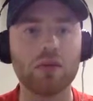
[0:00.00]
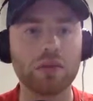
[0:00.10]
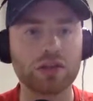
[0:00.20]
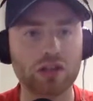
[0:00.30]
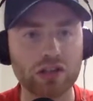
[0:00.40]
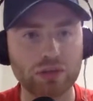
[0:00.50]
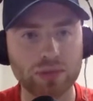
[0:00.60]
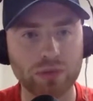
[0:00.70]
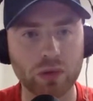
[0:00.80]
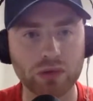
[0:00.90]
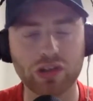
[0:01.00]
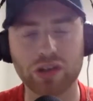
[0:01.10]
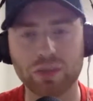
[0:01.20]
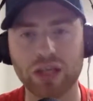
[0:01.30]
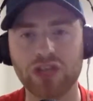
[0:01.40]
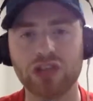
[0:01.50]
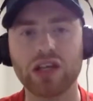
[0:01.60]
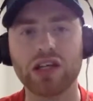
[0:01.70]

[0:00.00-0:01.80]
But in terms of performance on the pitch,